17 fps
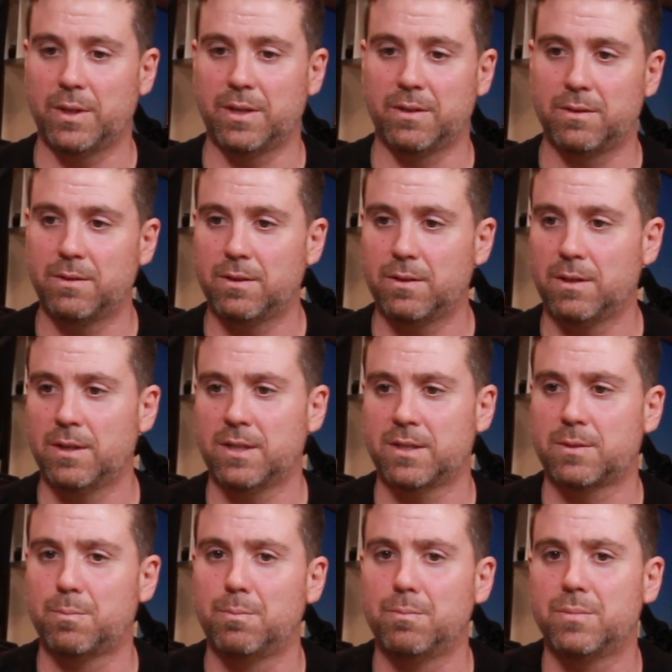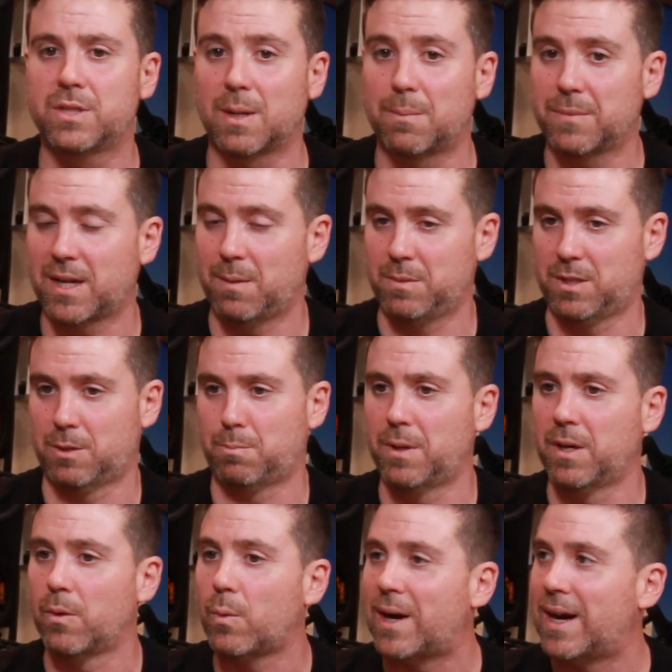and sometimes it's
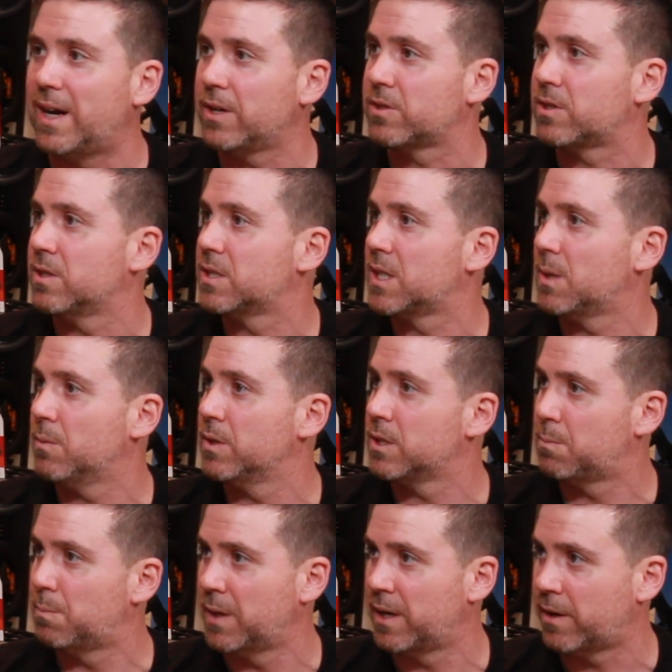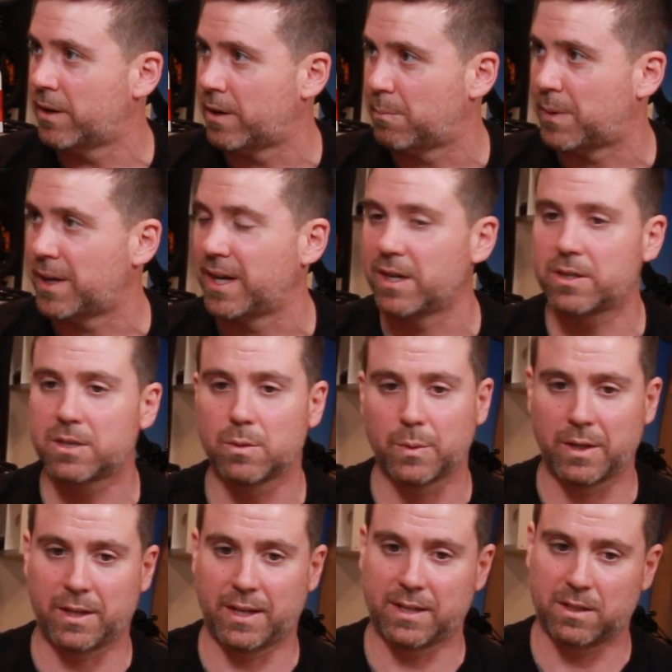been a while since someone's been on a bike,
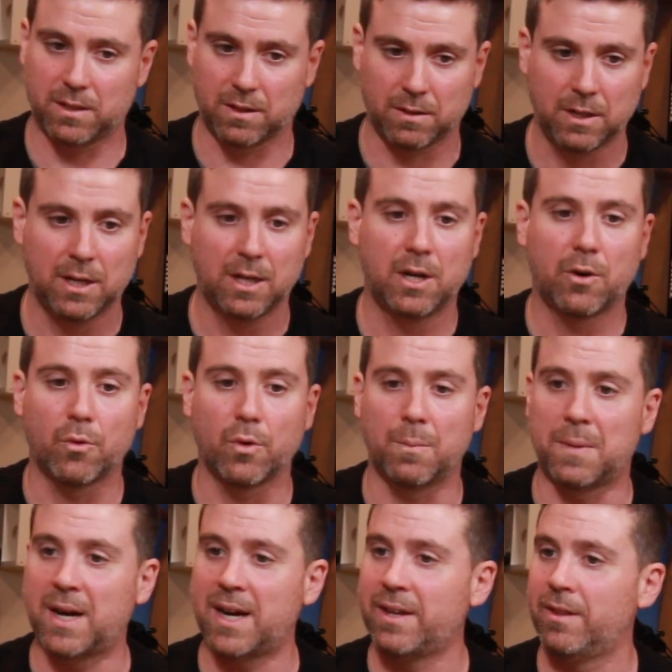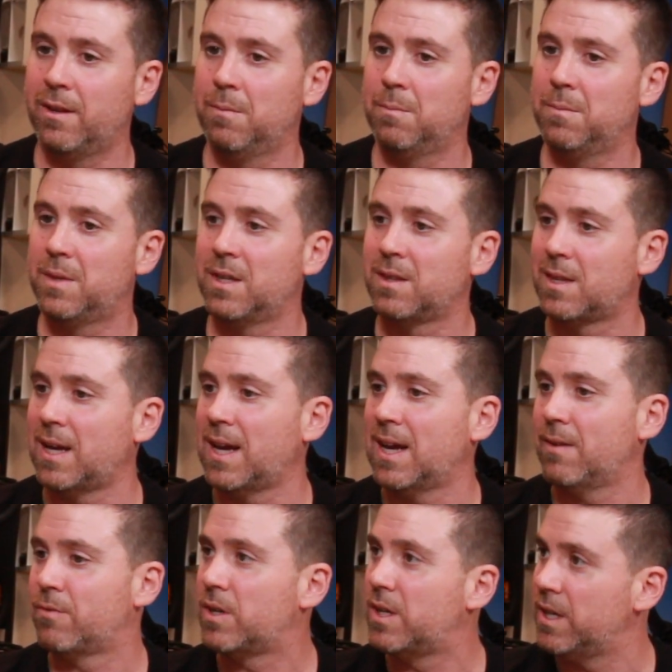so we like to remind them that they have